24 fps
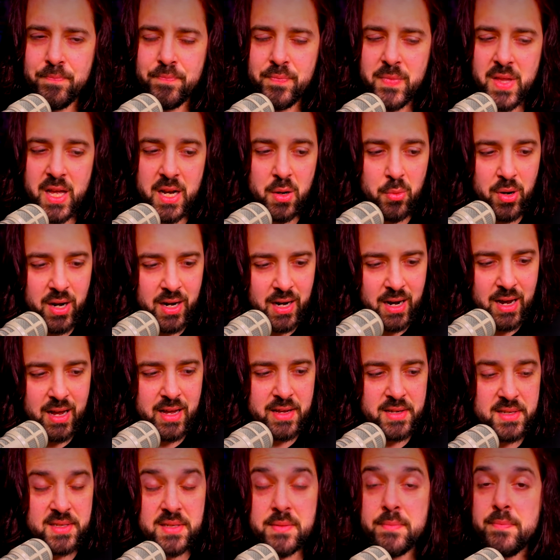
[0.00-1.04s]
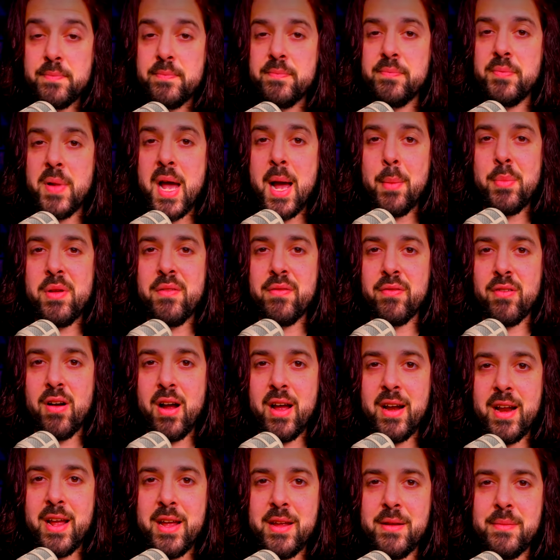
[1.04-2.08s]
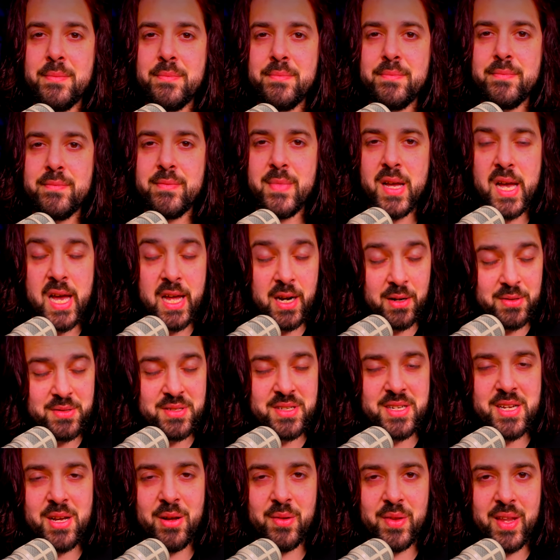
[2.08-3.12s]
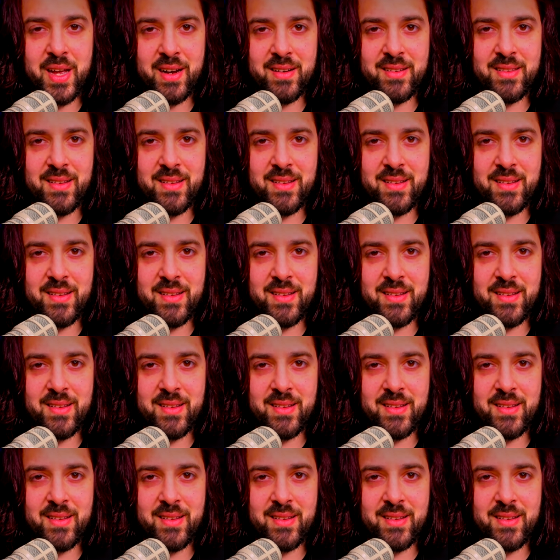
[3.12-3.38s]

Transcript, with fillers: Anyway, guys, happy Friday and I'll see y'all next